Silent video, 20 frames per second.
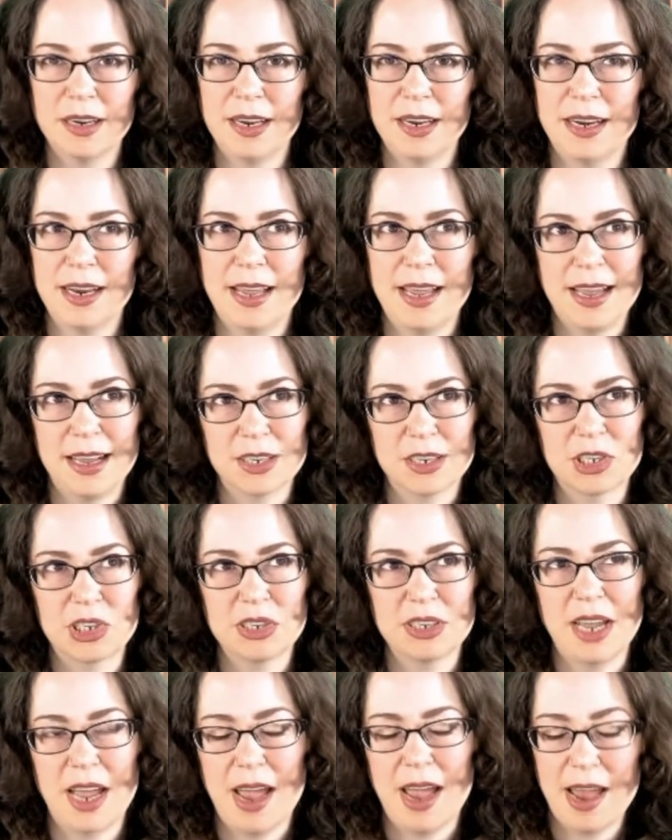And I
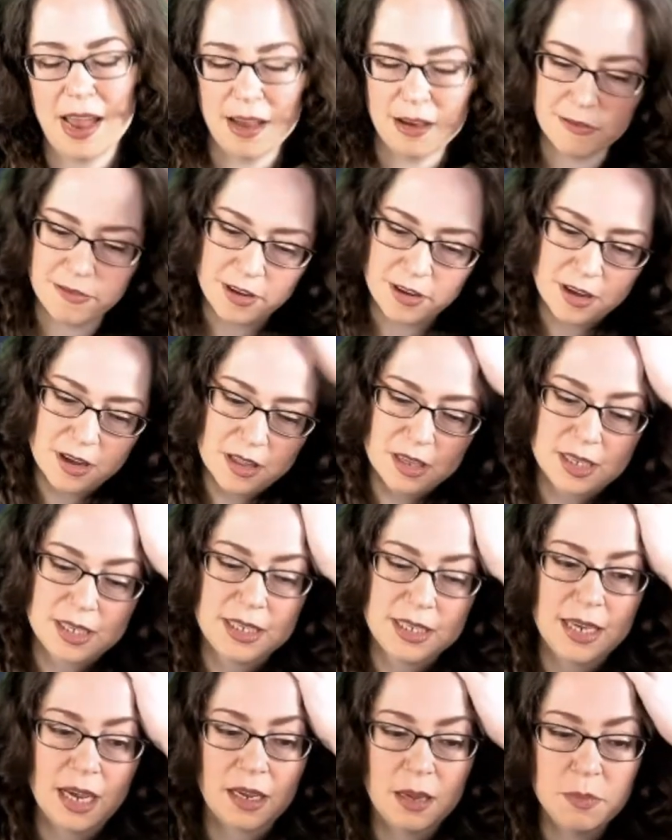actually have the
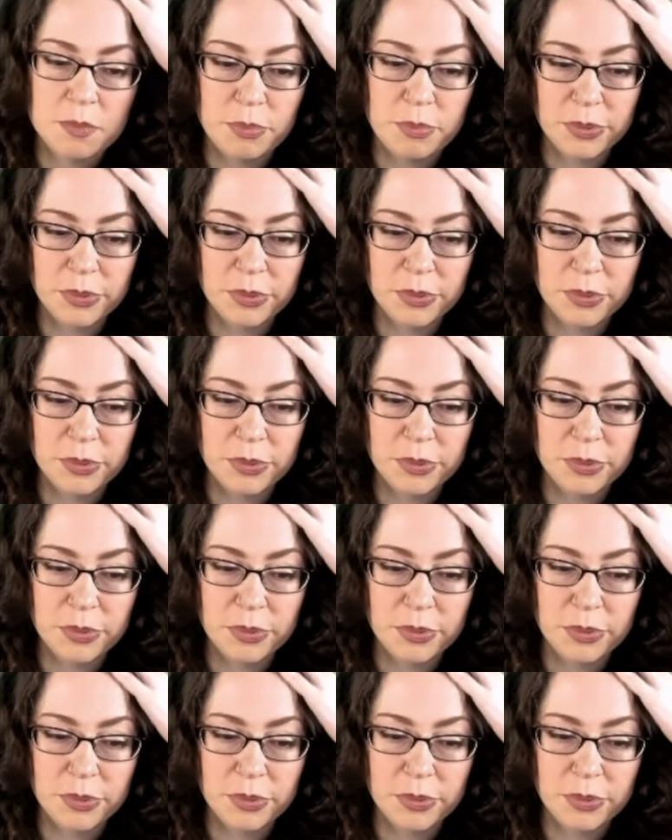second